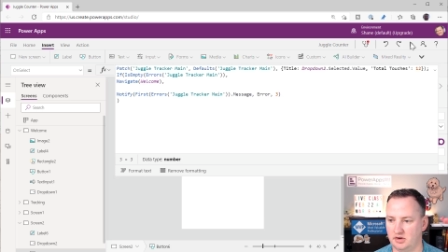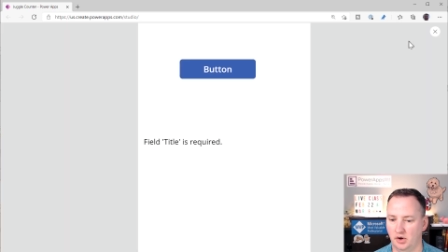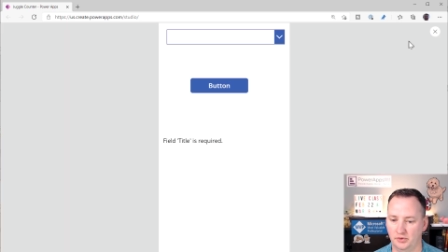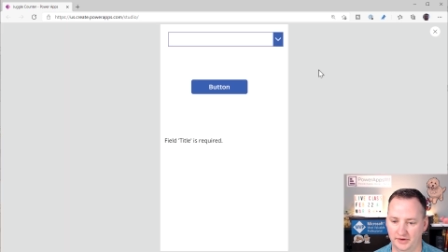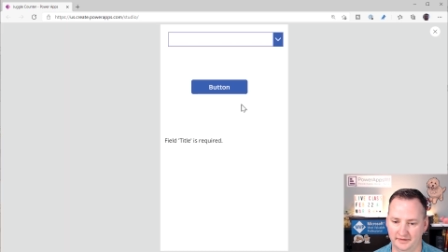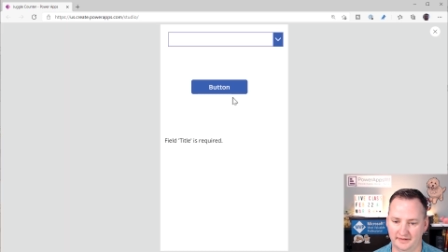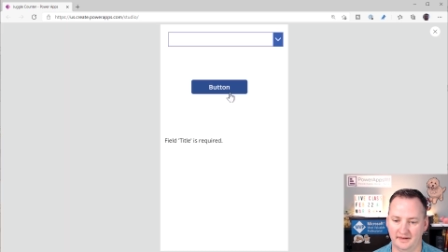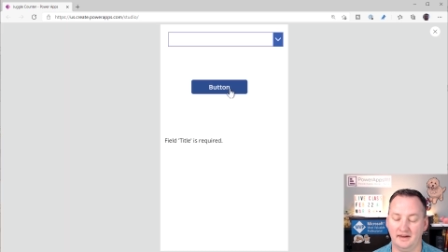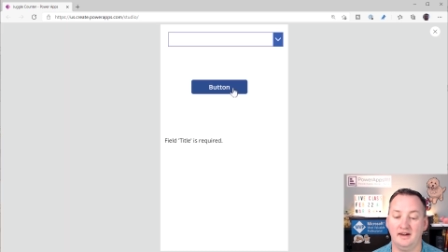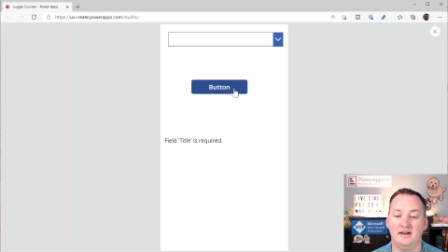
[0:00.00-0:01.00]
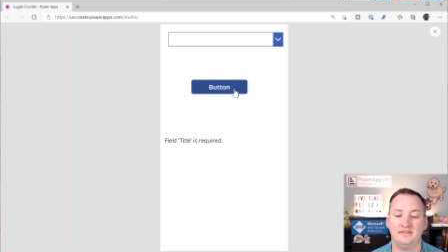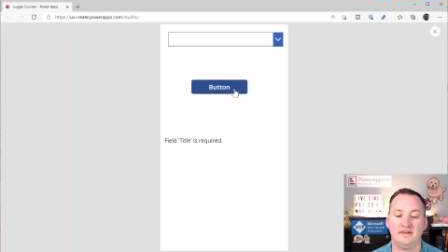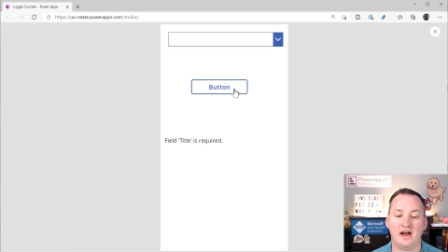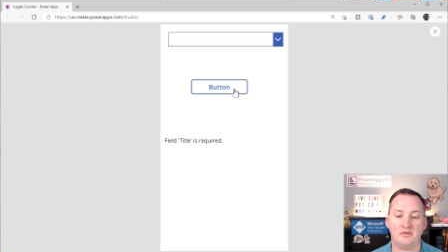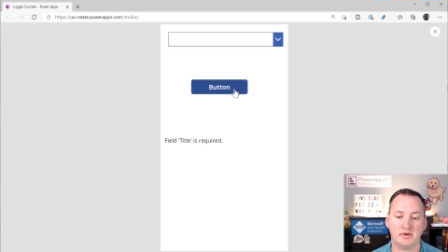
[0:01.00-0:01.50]
close it. So
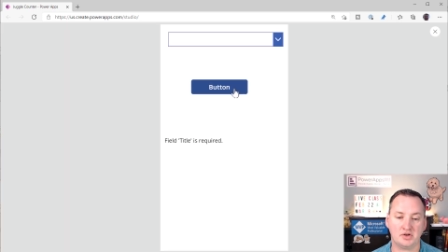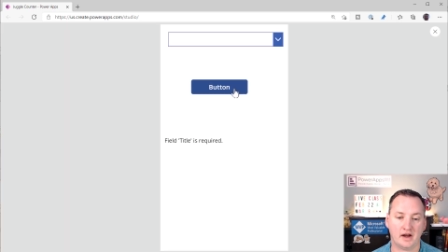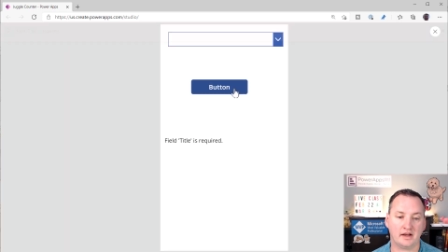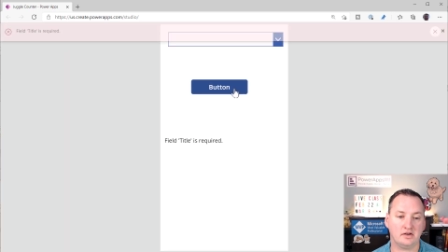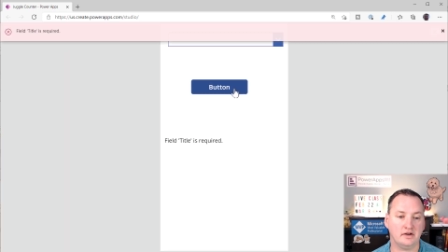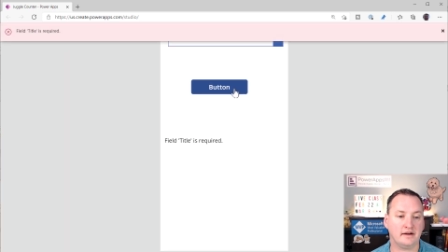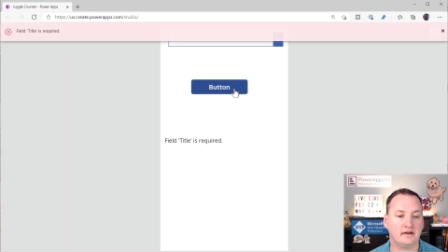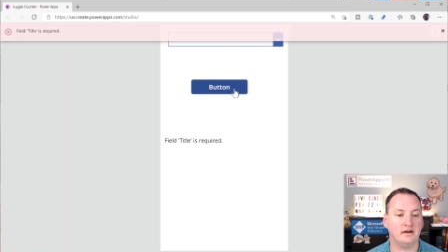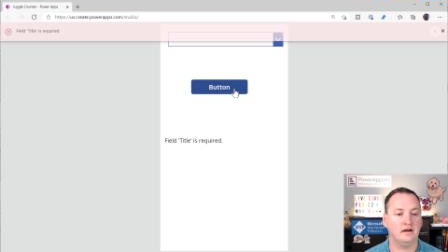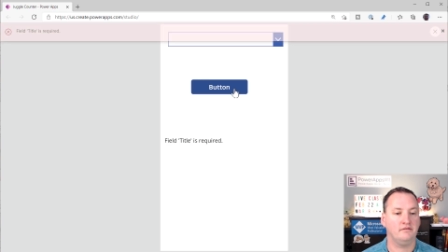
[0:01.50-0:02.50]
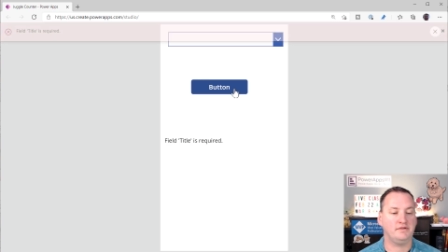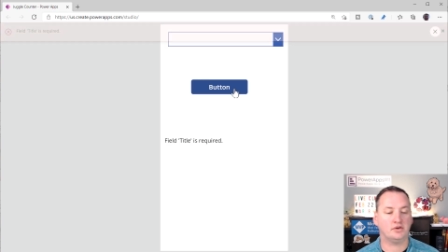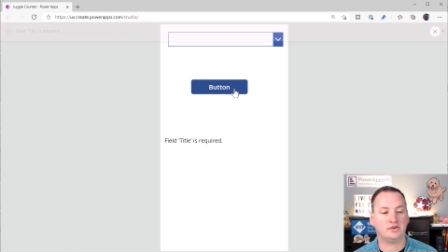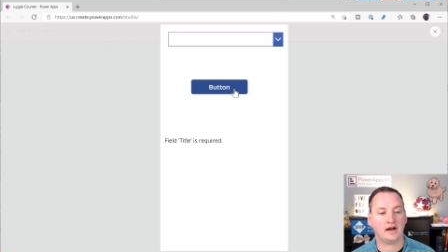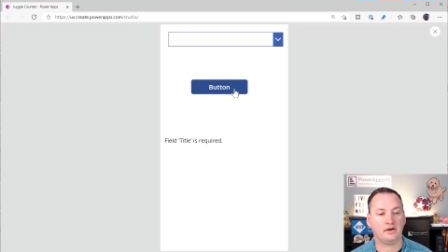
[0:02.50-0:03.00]
now if we try and click
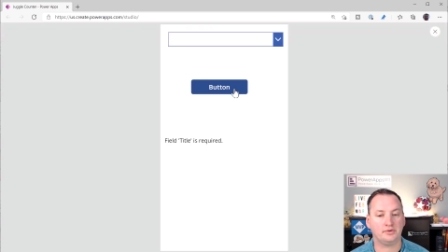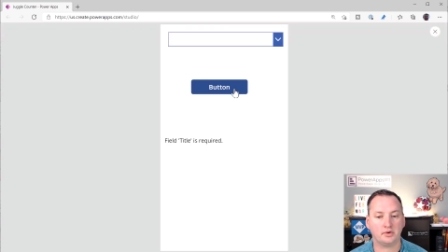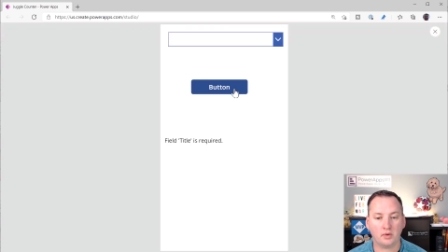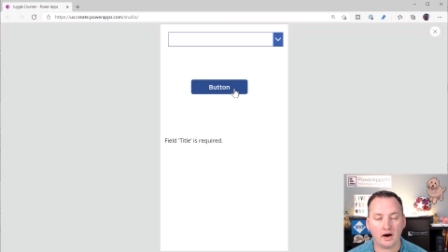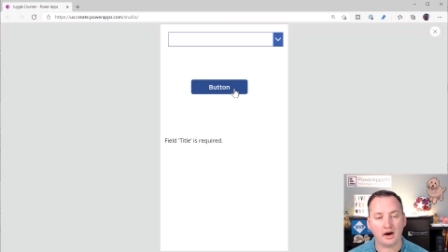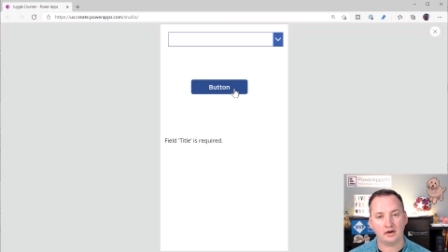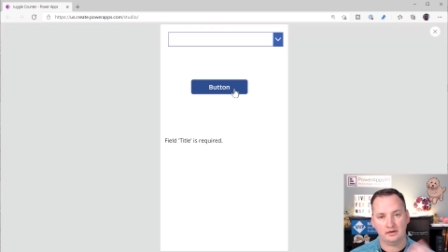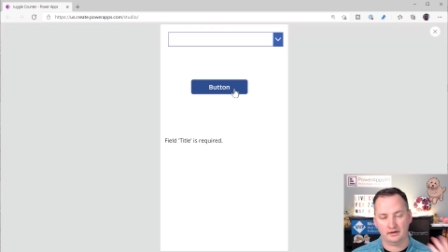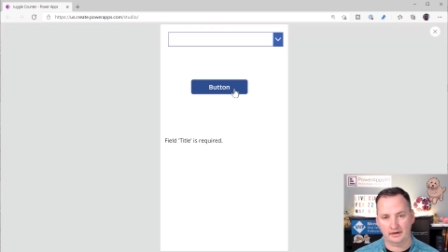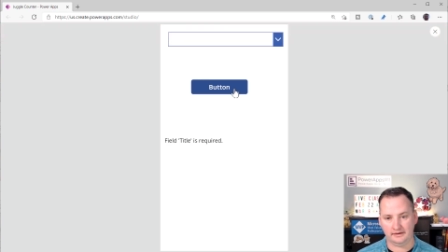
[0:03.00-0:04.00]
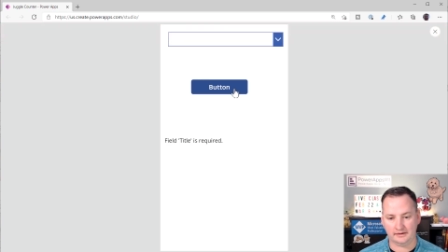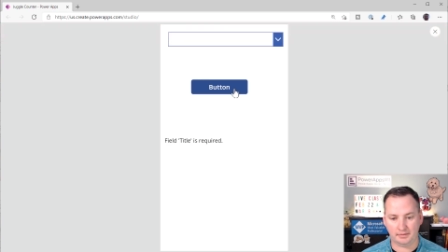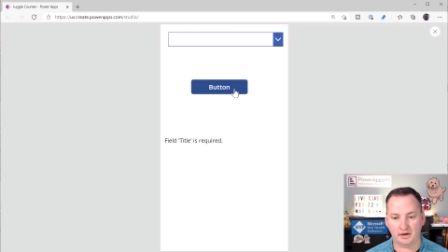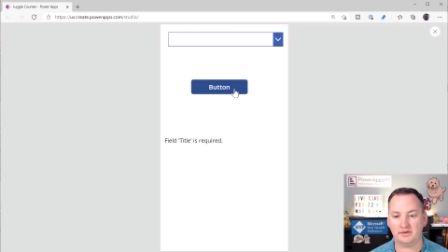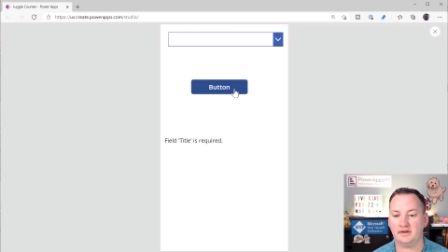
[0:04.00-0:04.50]
field title is required. It
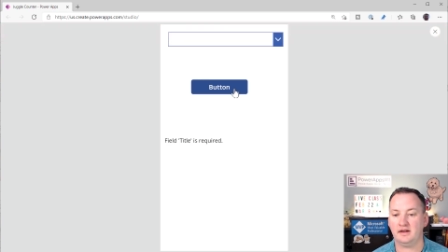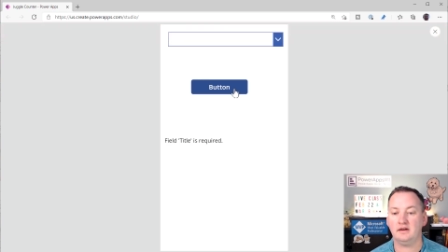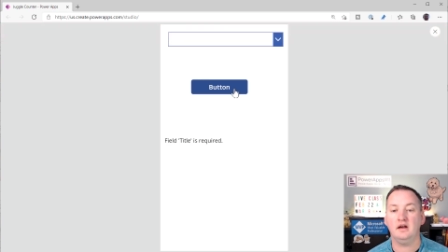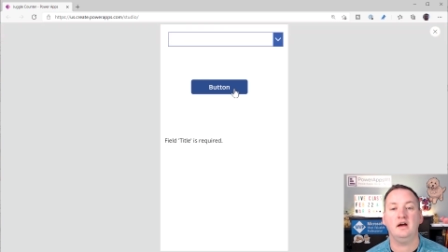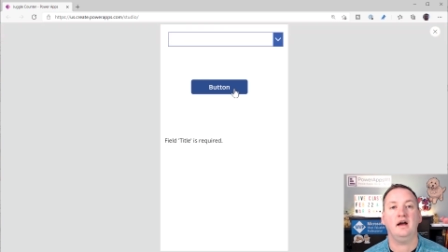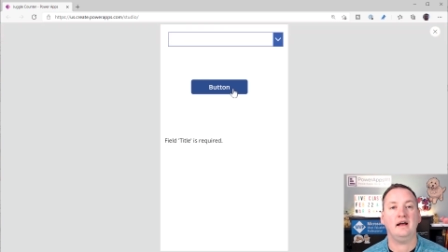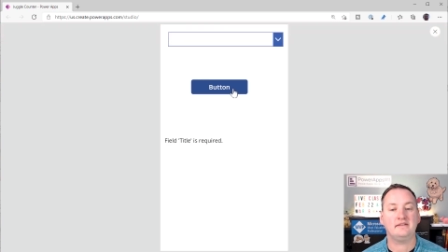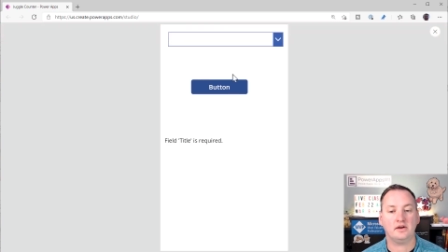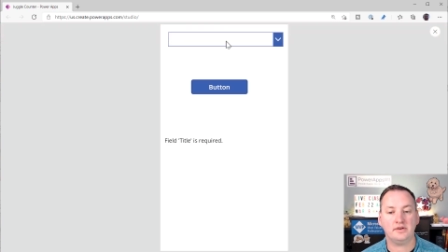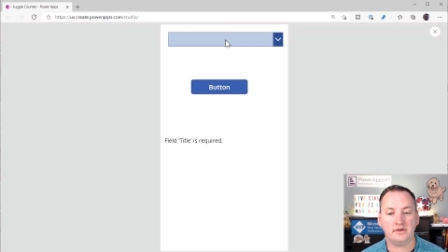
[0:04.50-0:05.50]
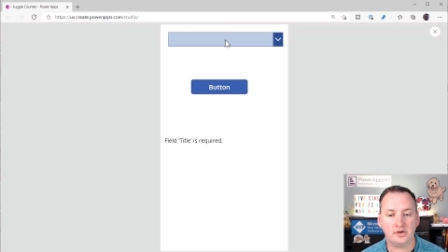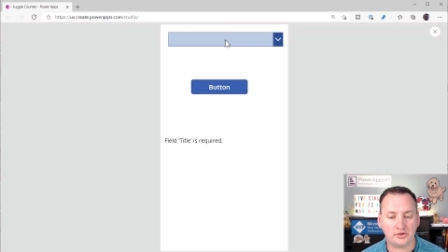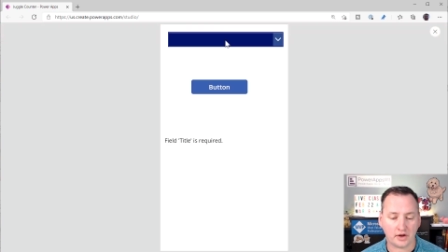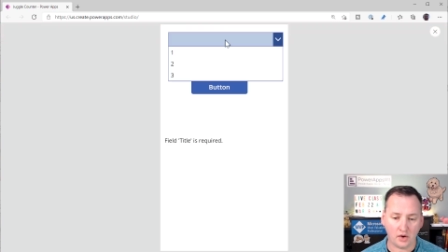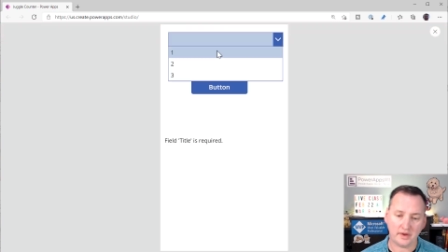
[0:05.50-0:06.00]
disappears again. And so then the
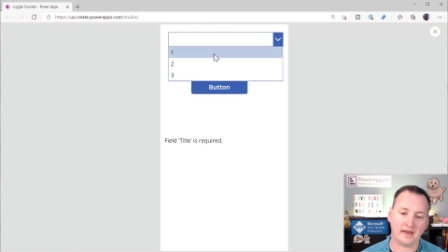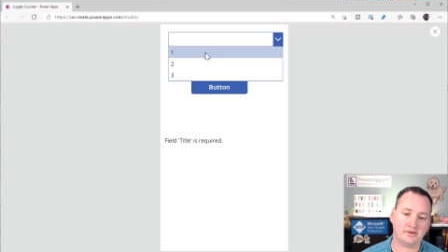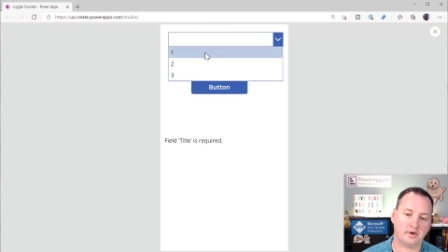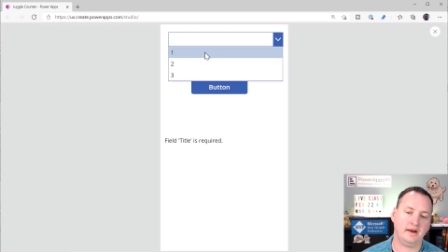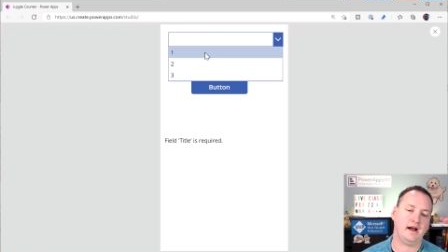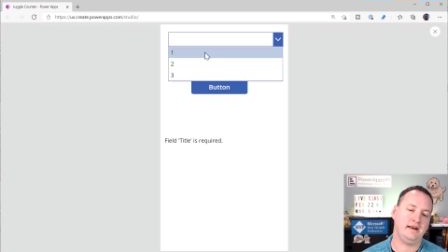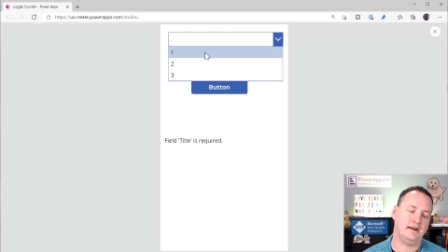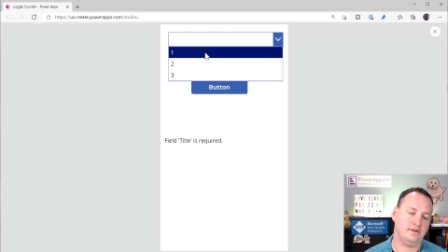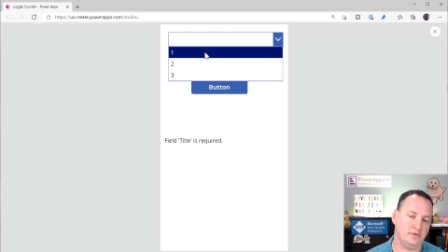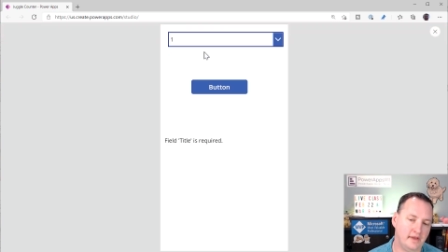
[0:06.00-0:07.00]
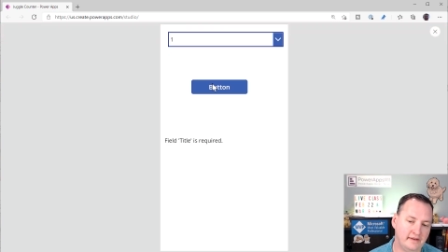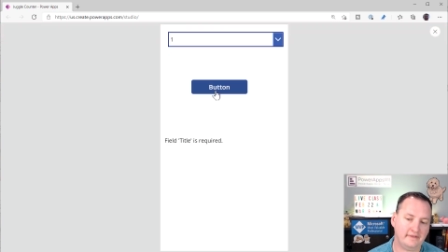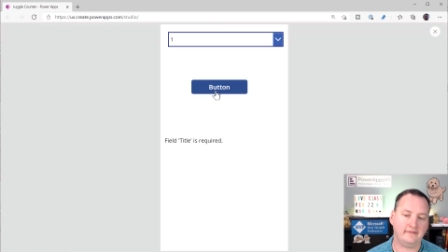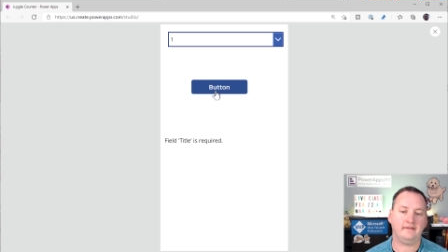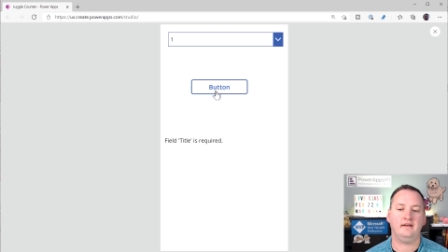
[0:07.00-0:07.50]
user's like, oh yeah, that's right. I need to do
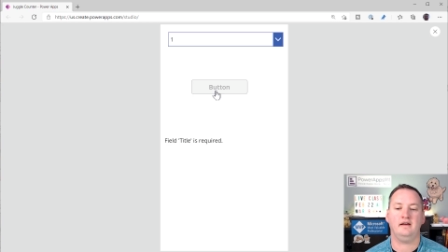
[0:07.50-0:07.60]
this.